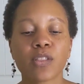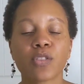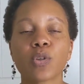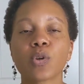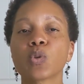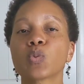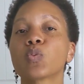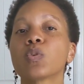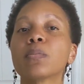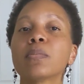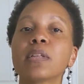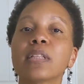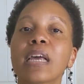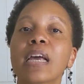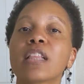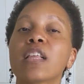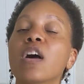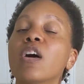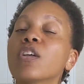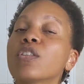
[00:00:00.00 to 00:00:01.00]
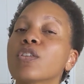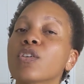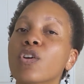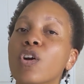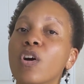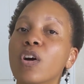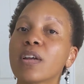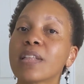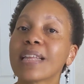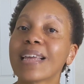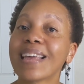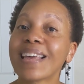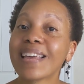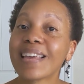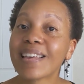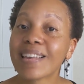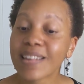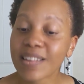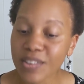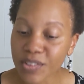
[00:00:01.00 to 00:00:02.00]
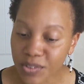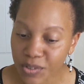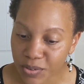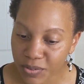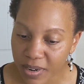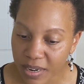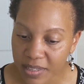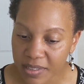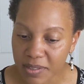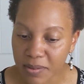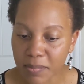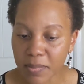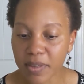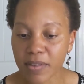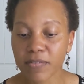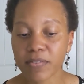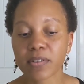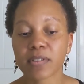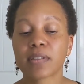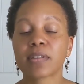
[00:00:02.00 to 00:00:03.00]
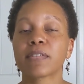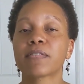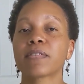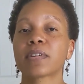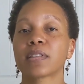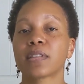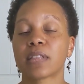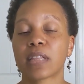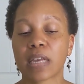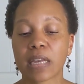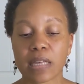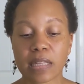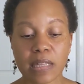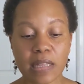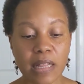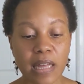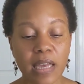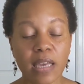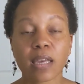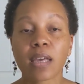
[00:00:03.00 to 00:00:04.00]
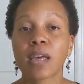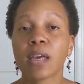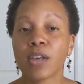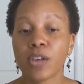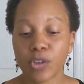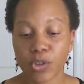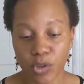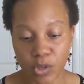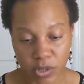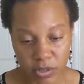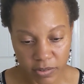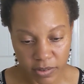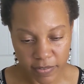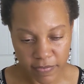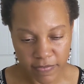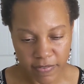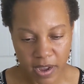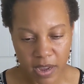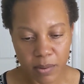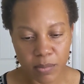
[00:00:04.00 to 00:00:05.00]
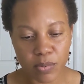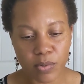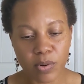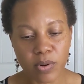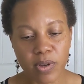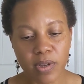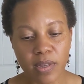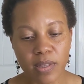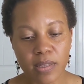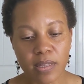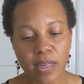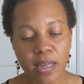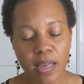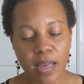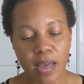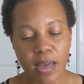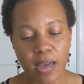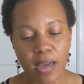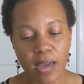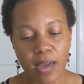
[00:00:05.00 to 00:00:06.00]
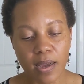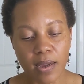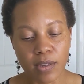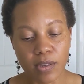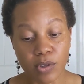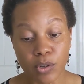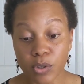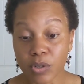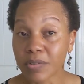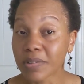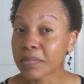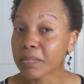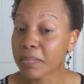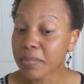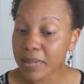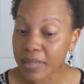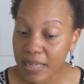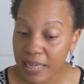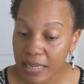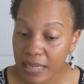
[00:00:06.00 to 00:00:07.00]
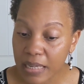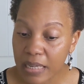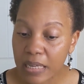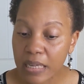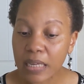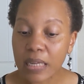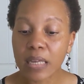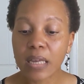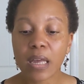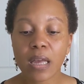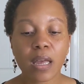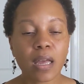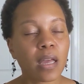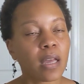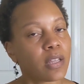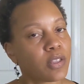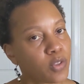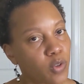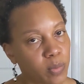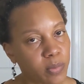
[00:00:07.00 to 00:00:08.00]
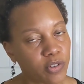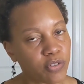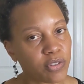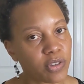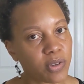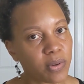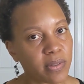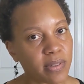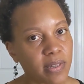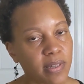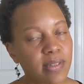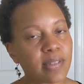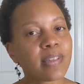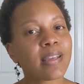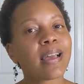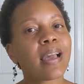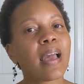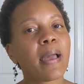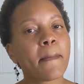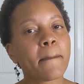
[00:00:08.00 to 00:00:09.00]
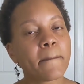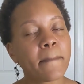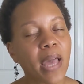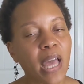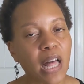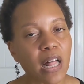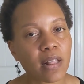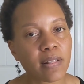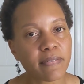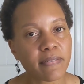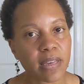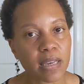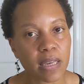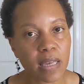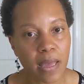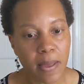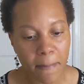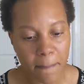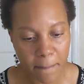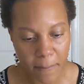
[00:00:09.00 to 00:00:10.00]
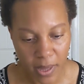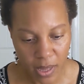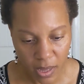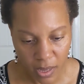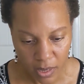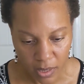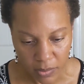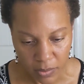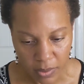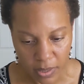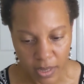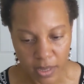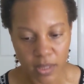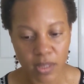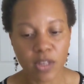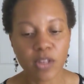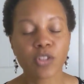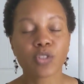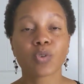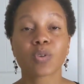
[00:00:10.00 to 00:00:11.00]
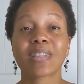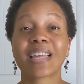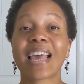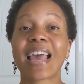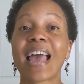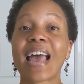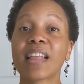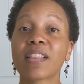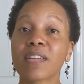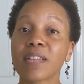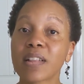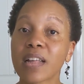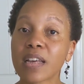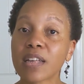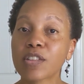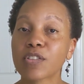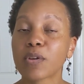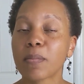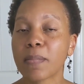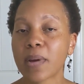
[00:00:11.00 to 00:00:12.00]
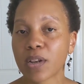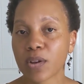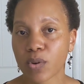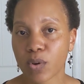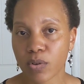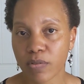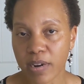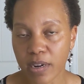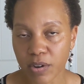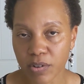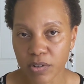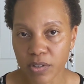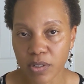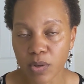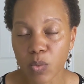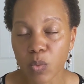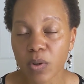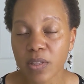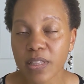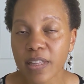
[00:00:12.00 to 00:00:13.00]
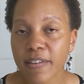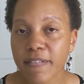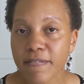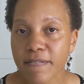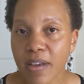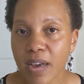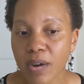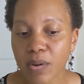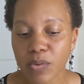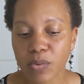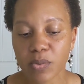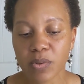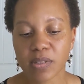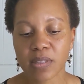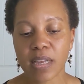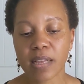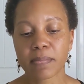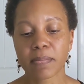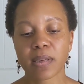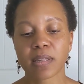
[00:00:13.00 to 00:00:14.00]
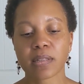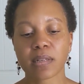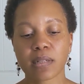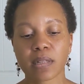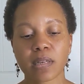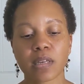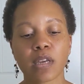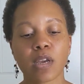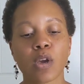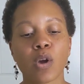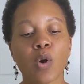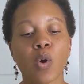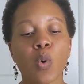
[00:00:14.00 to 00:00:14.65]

Those women had undergone a hysterectomy for different things like uterine fibroids, uterine bleeding, endometriosis, and pelvic pain, okay? So they analyzed the medical records, and what they found was that basically